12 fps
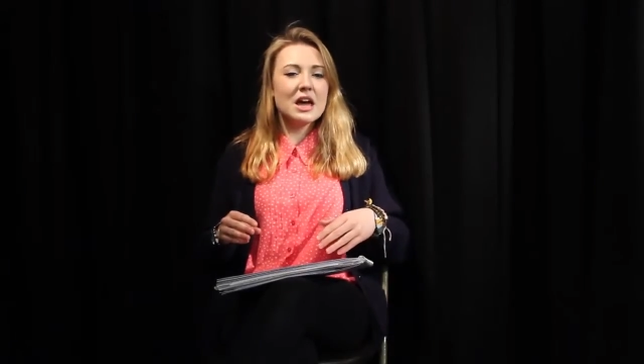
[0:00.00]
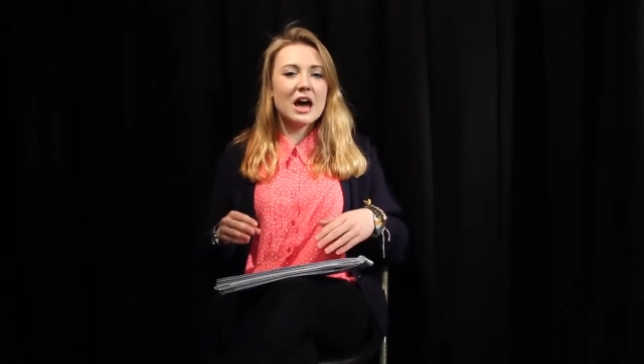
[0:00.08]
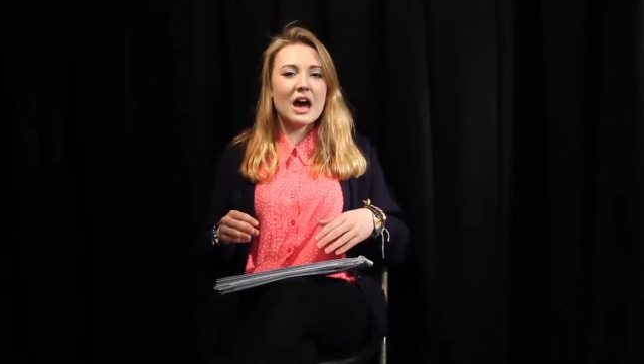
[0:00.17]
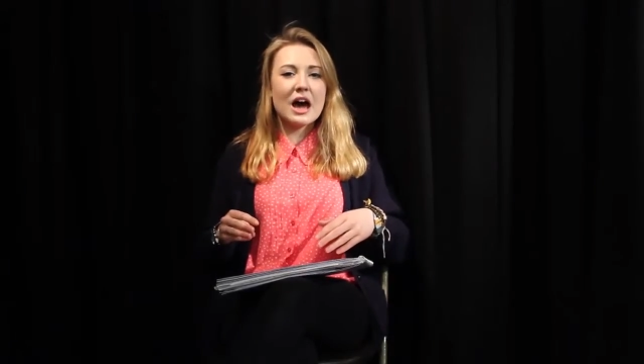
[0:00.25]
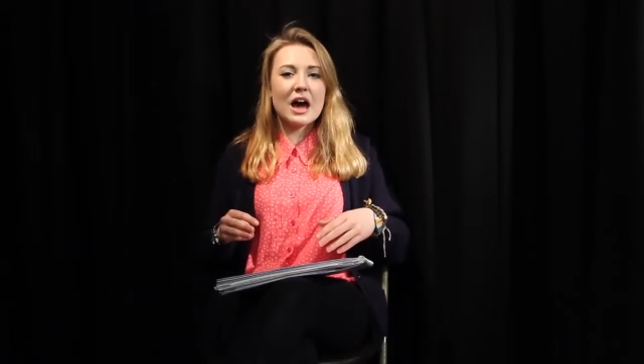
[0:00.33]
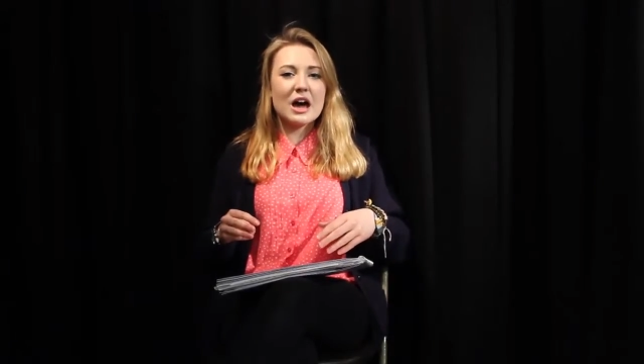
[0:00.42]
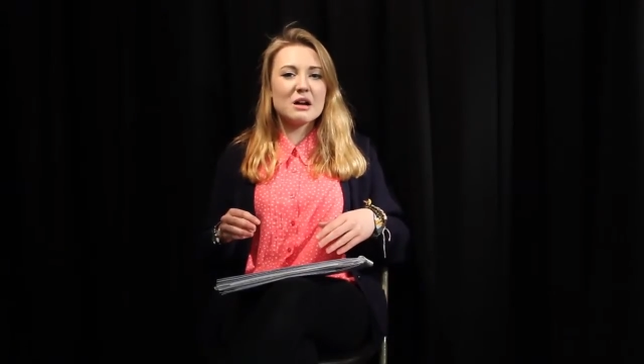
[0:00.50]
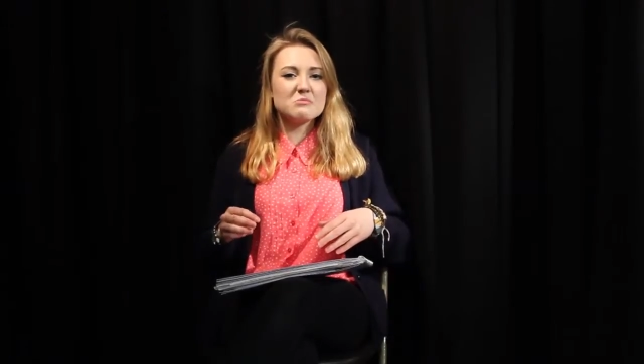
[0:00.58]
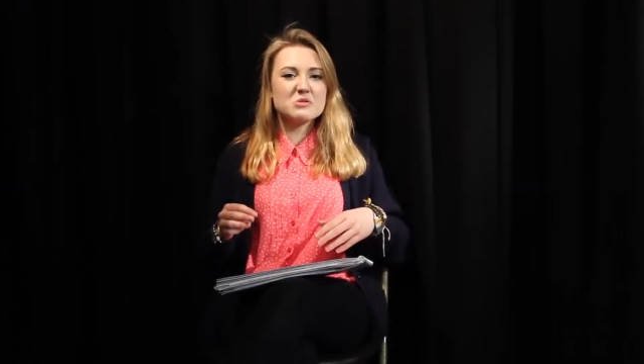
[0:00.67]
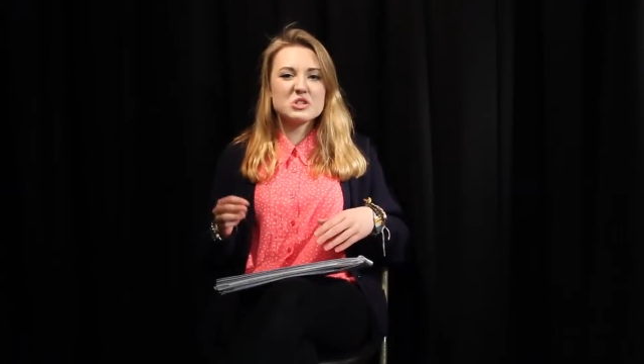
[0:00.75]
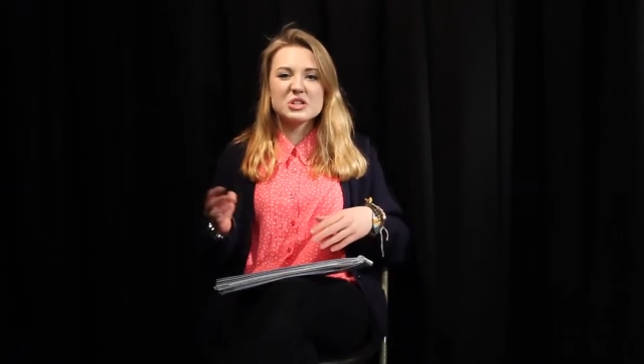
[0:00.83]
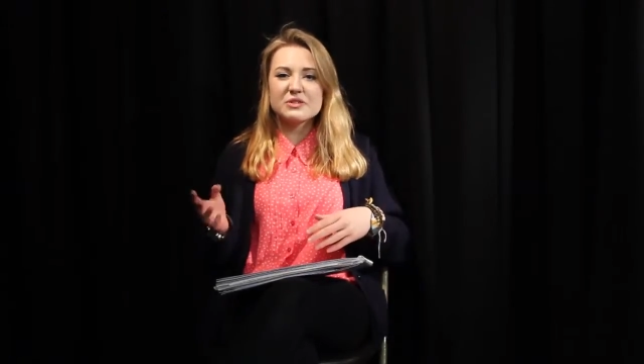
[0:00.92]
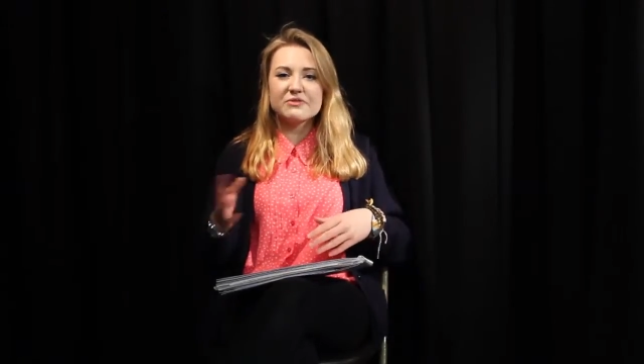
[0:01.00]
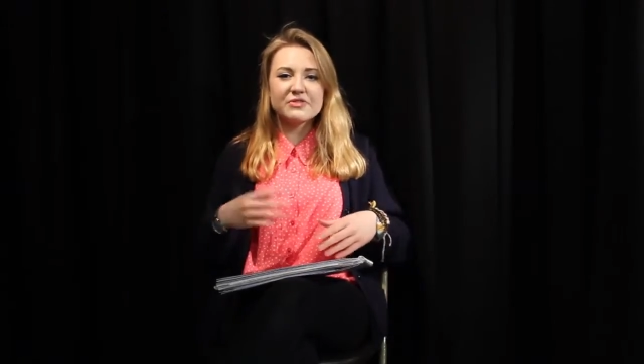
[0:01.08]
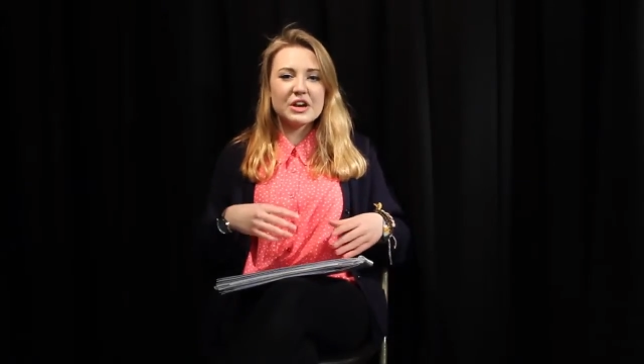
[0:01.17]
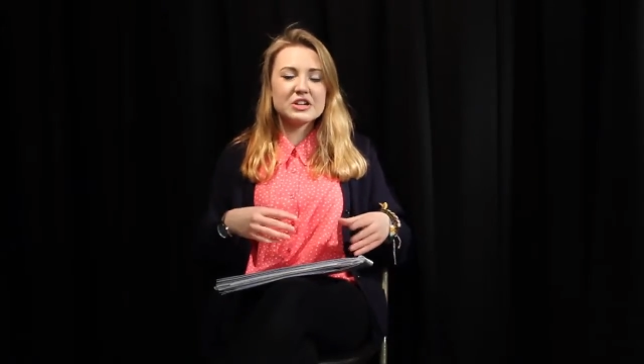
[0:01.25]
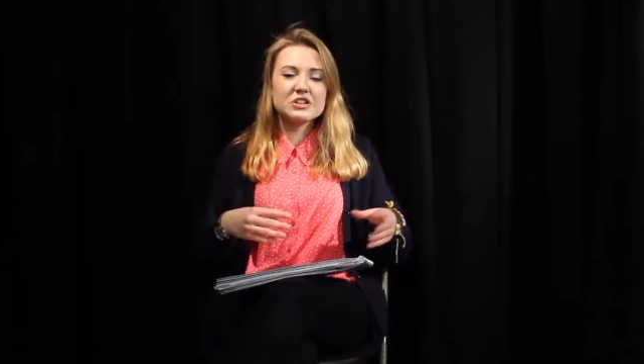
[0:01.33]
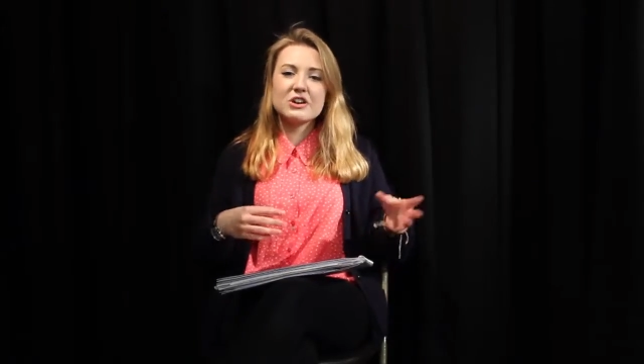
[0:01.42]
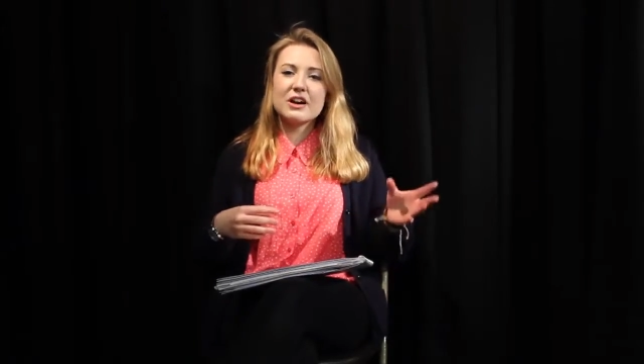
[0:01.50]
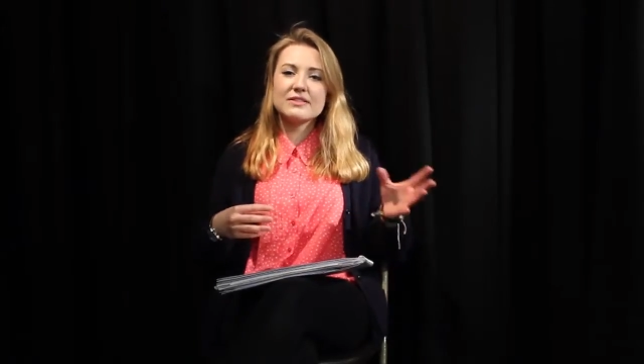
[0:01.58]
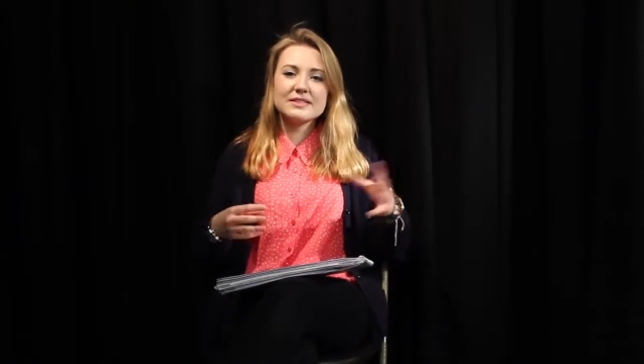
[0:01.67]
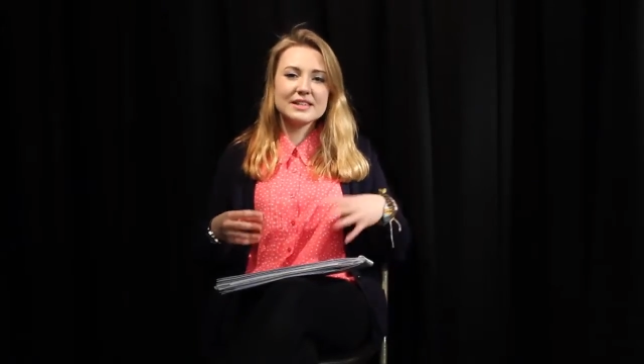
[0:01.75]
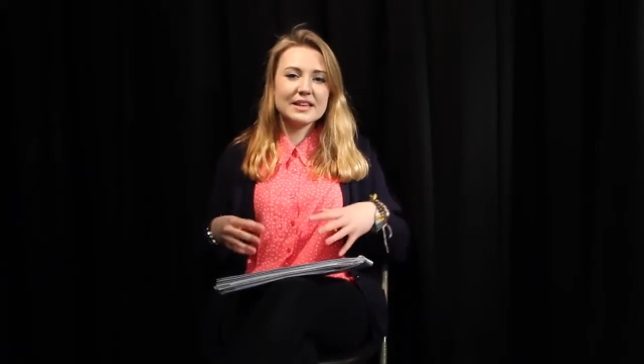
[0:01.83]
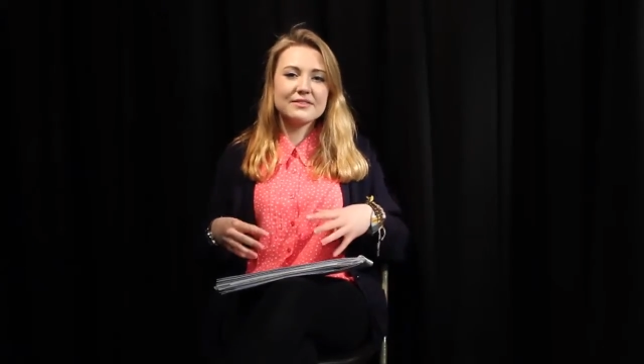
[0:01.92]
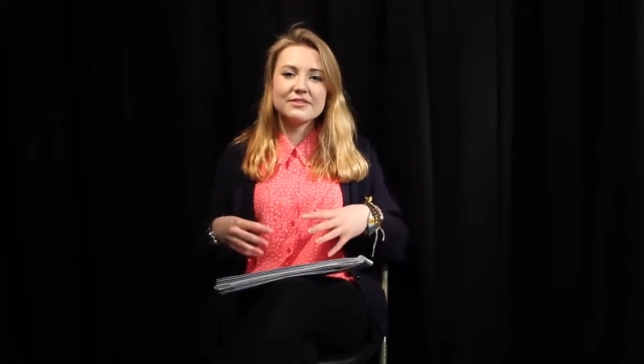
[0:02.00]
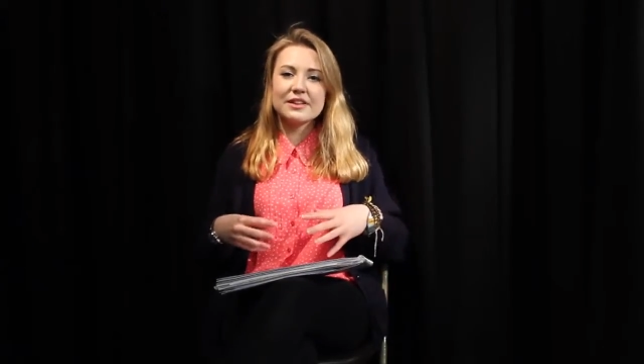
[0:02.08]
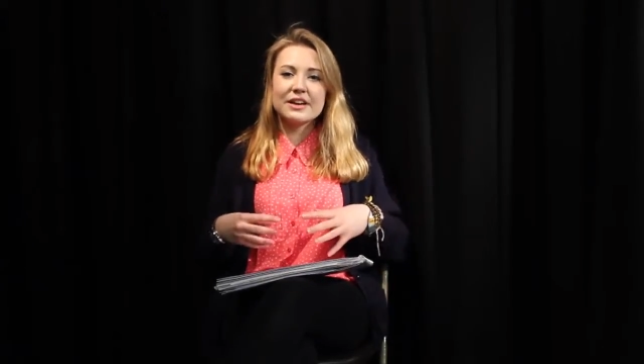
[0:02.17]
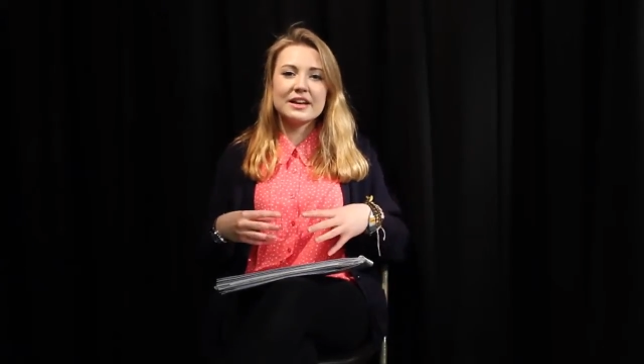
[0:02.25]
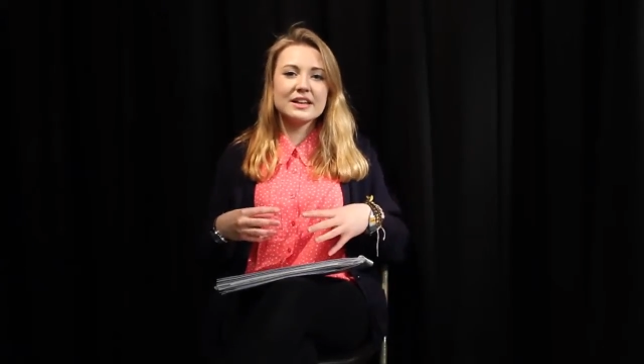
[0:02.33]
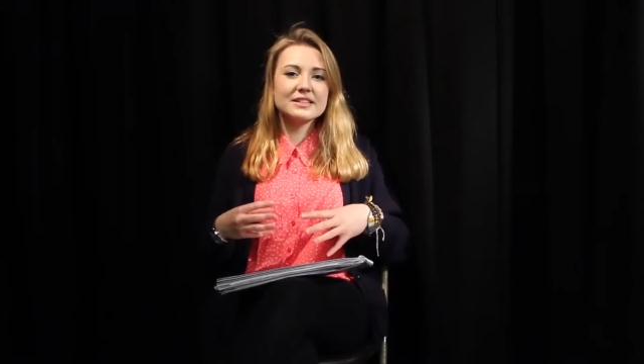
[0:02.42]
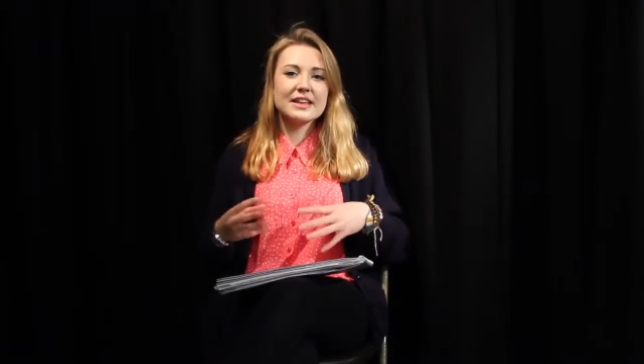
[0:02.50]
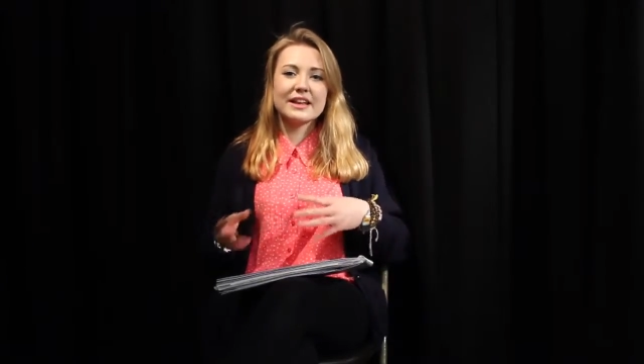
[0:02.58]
Just some photographs, leaflets,